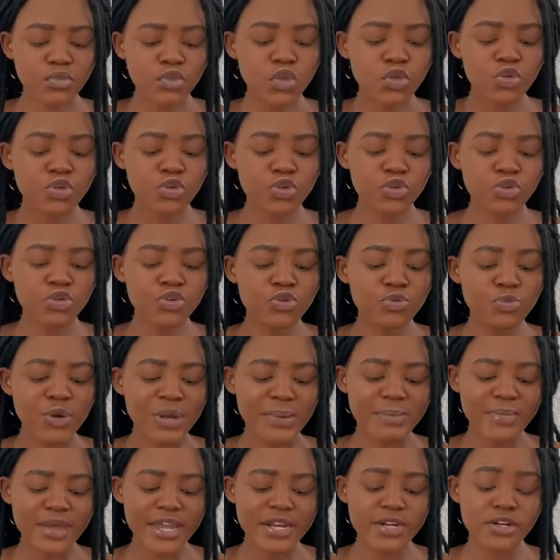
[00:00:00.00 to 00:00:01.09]
you
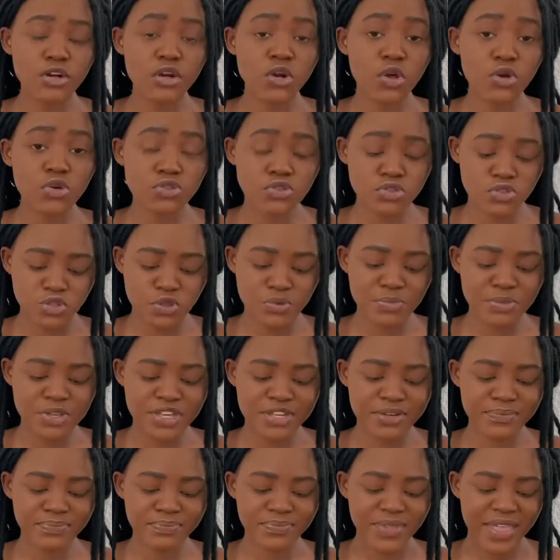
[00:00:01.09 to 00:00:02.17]
remain close to
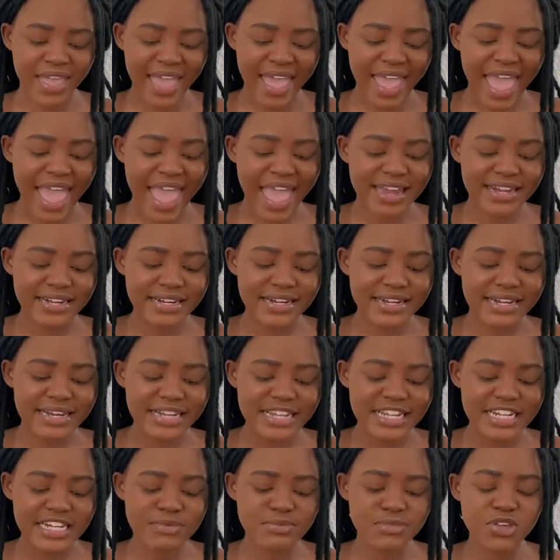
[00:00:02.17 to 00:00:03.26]
me and
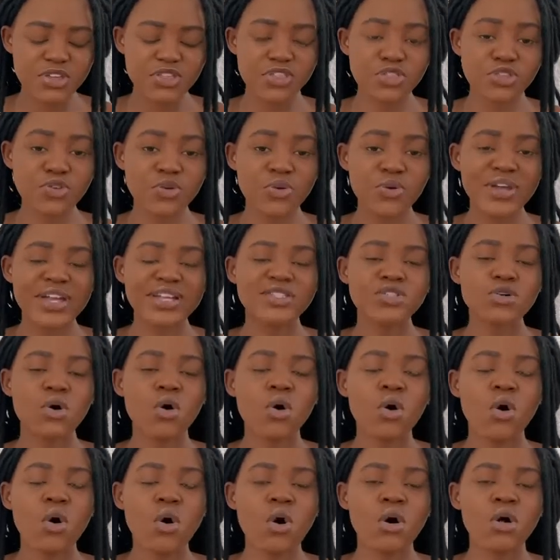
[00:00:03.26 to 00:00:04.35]
lead me through it
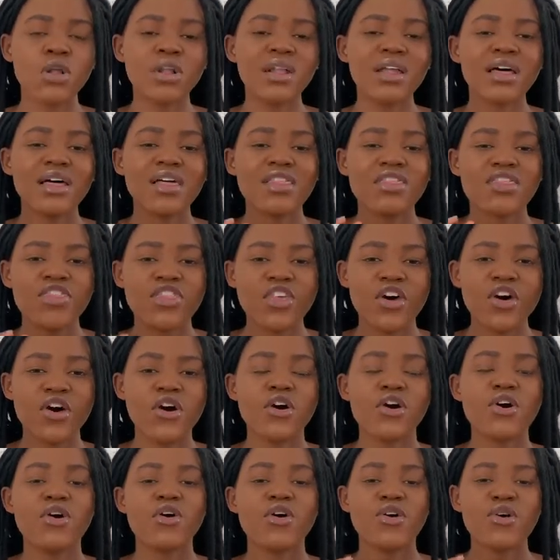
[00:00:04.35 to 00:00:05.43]
all
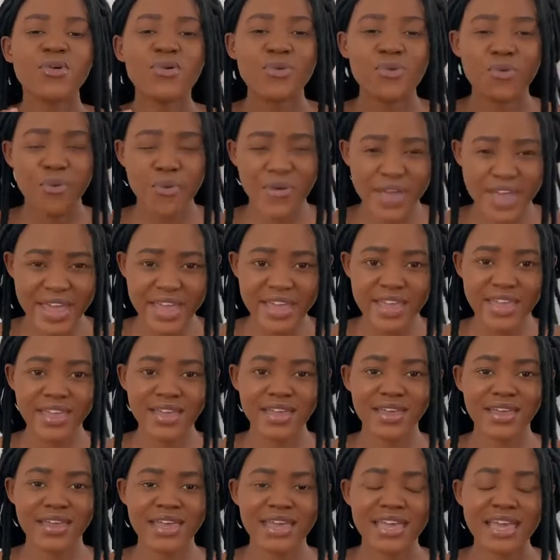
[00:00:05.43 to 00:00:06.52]
the way.
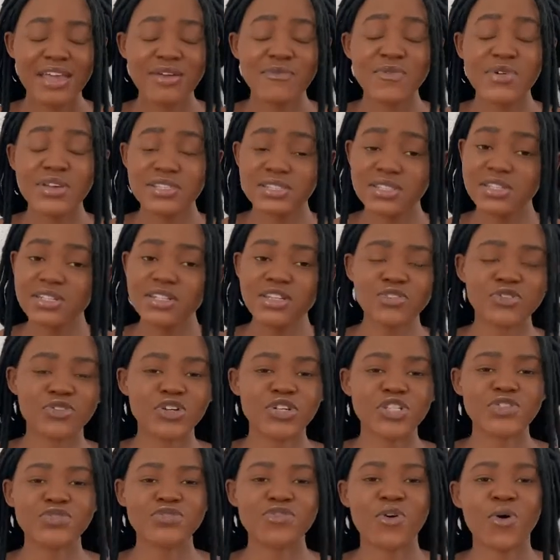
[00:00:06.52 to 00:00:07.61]
We're still in
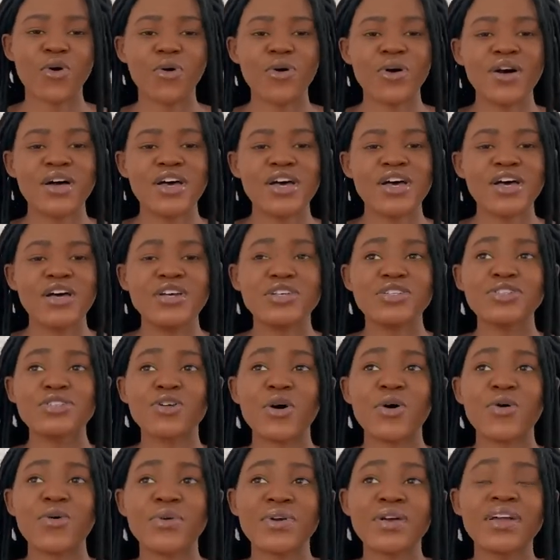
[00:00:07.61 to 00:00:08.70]
verse 4.
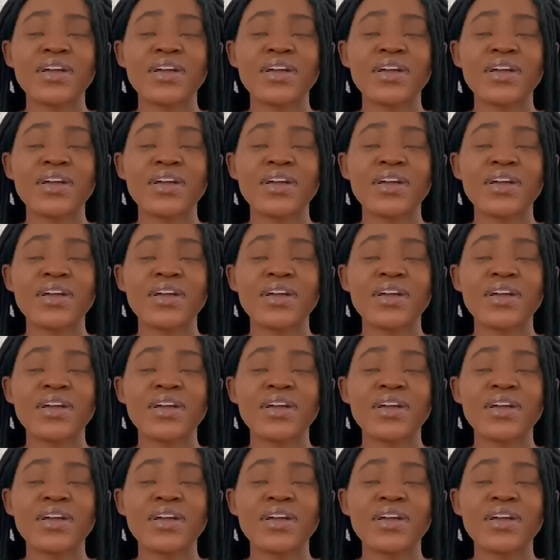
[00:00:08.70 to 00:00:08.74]
So